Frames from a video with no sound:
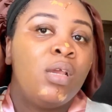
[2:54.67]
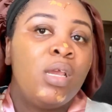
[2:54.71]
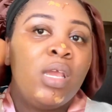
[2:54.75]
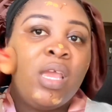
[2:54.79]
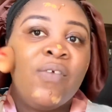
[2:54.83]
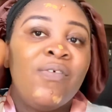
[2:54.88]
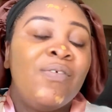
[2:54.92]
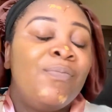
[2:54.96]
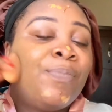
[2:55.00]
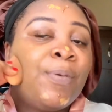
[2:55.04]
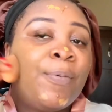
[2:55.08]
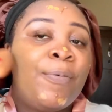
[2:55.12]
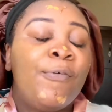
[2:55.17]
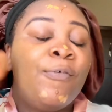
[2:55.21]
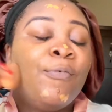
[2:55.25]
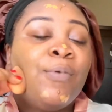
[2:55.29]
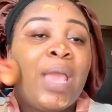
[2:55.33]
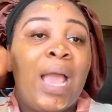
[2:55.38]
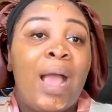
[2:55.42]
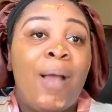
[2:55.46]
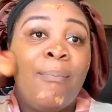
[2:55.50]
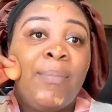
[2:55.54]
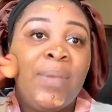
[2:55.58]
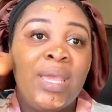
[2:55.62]
even people
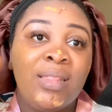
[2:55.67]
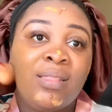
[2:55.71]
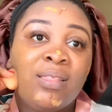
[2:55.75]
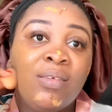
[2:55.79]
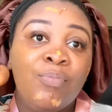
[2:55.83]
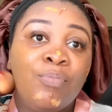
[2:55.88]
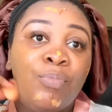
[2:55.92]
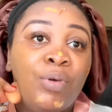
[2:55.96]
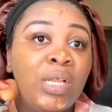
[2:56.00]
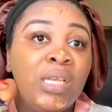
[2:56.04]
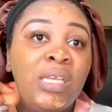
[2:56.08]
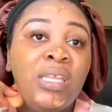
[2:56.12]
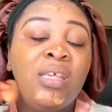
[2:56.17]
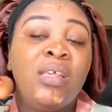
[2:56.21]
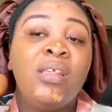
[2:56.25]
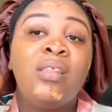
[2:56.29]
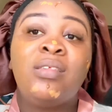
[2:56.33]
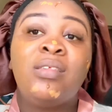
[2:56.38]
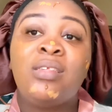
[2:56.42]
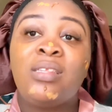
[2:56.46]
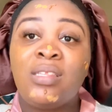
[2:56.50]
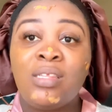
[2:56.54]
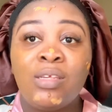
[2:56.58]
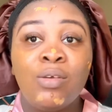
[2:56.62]
with amazing
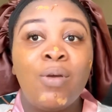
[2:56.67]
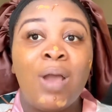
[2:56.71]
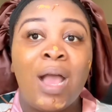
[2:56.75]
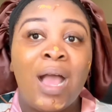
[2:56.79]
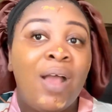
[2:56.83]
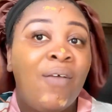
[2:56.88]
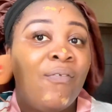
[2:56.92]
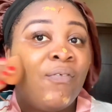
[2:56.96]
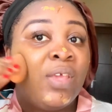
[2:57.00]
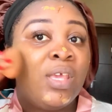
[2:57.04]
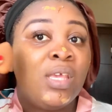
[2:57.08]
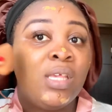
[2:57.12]
bodies still have